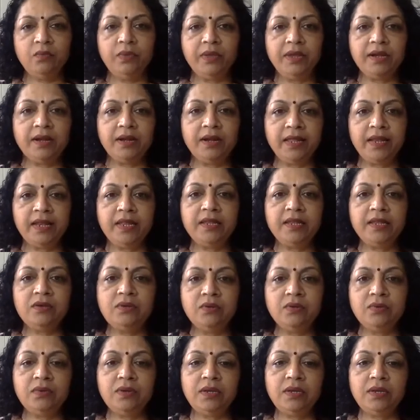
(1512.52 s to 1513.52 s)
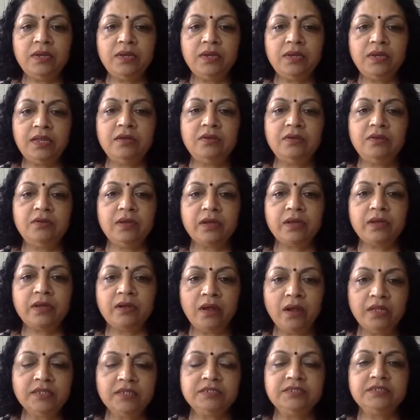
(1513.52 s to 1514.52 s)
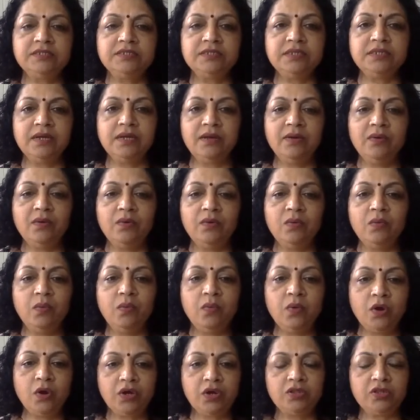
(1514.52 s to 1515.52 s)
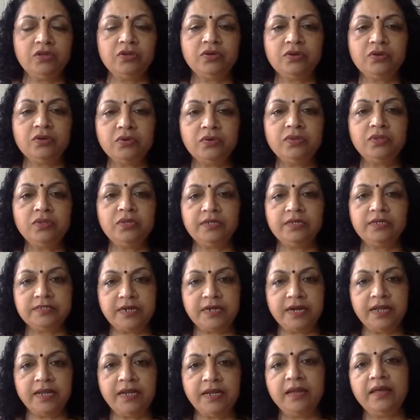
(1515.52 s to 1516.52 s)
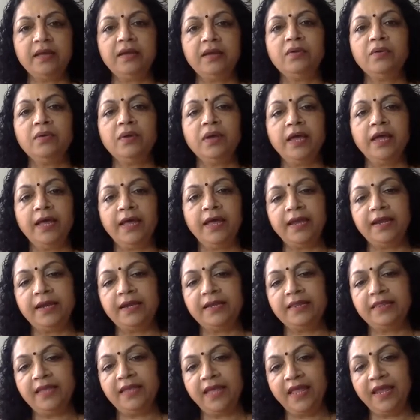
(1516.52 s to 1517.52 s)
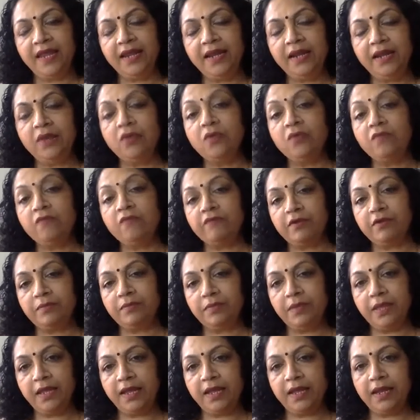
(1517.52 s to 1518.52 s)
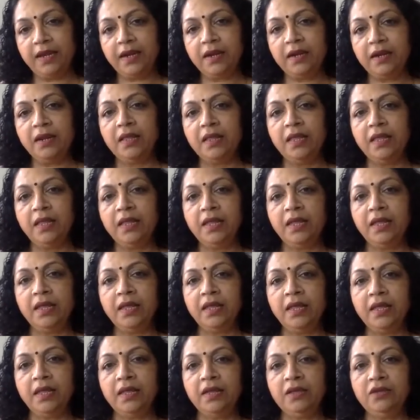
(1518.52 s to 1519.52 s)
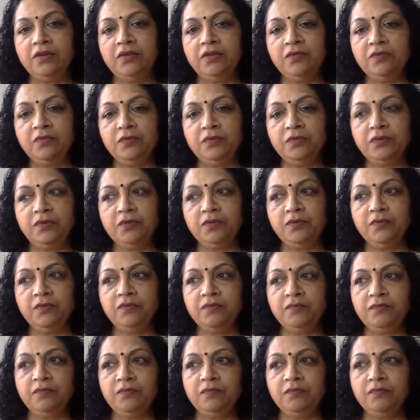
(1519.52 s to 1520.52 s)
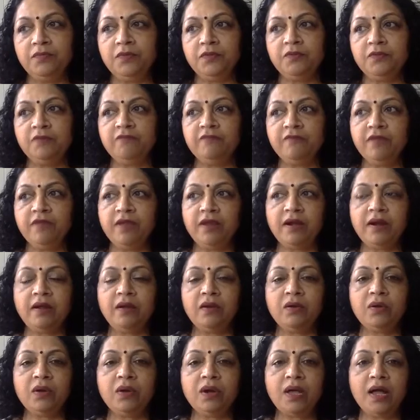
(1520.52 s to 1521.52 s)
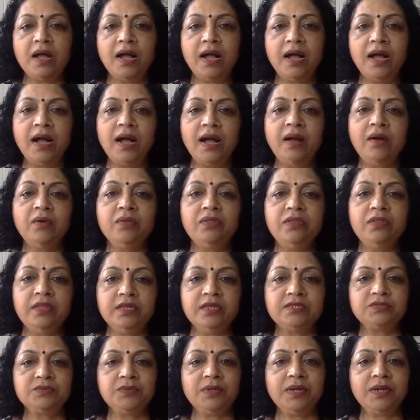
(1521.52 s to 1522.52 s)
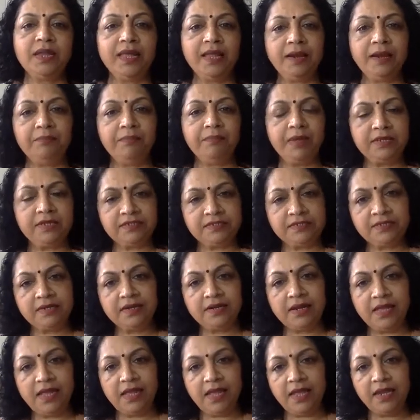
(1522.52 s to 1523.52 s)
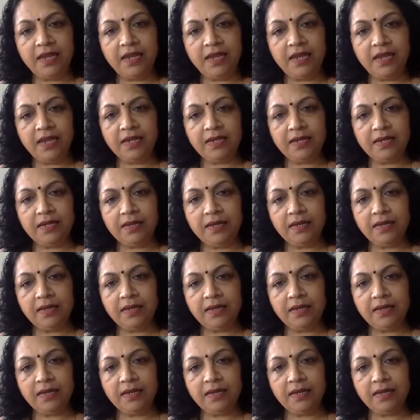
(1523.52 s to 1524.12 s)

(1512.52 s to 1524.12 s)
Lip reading: we really do need to acknowledge what the truth is right now, and then go from there to figure out how this will help us create